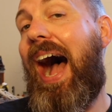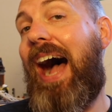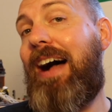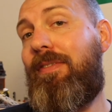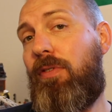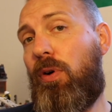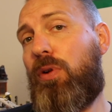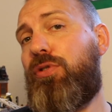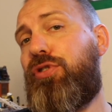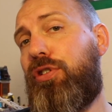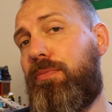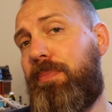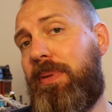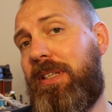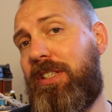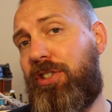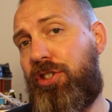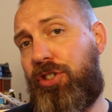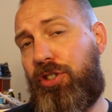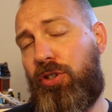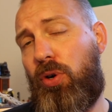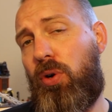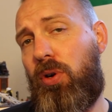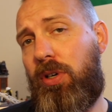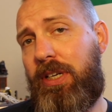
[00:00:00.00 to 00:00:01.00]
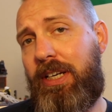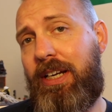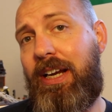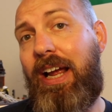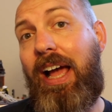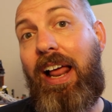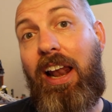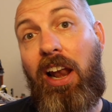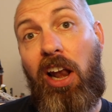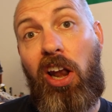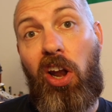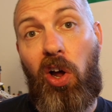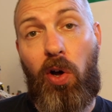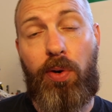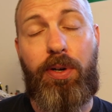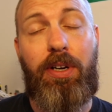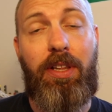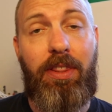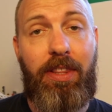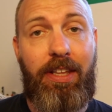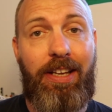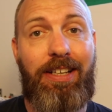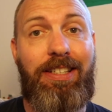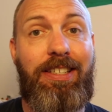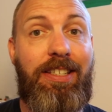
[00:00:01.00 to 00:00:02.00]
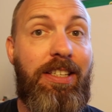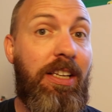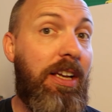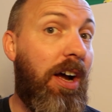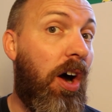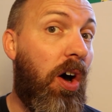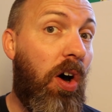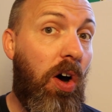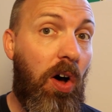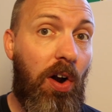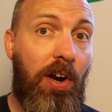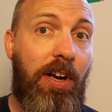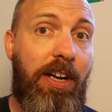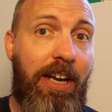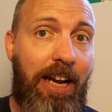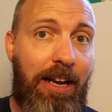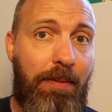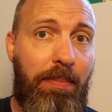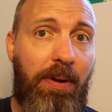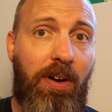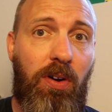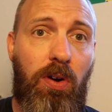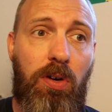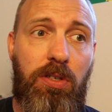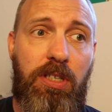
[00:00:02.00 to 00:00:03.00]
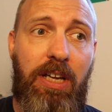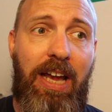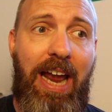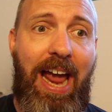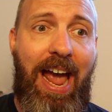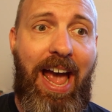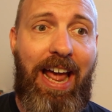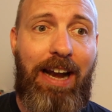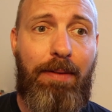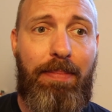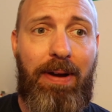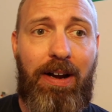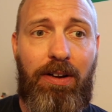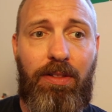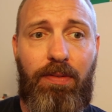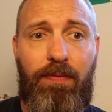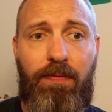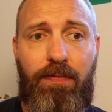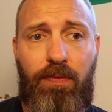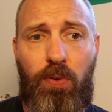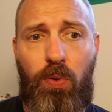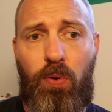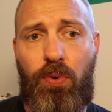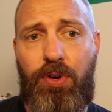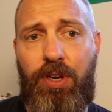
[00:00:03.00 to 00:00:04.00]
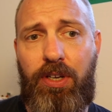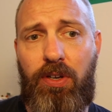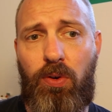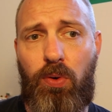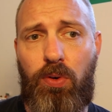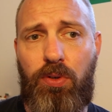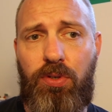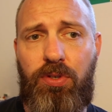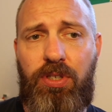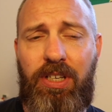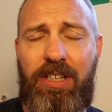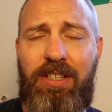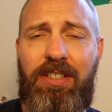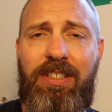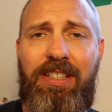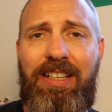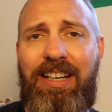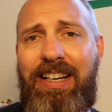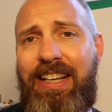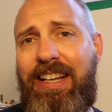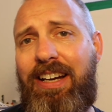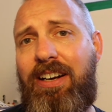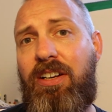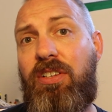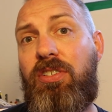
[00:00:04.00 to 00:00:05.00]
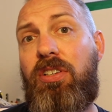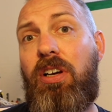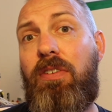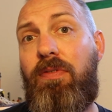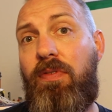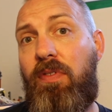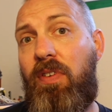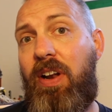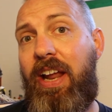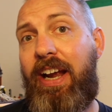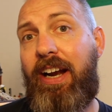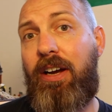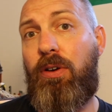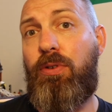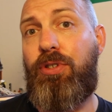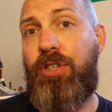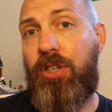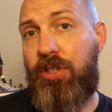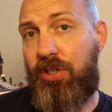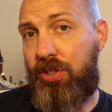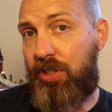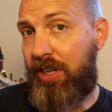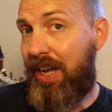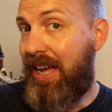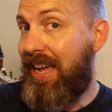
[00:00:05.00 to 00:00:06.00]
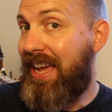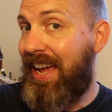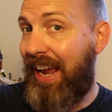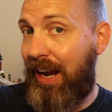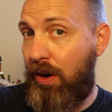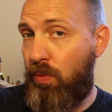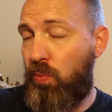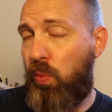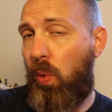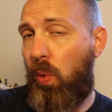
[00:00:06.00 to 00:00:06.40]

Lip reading: I've also been sorting a lot this holiday because I had about 40 or 60 liters of Lego just in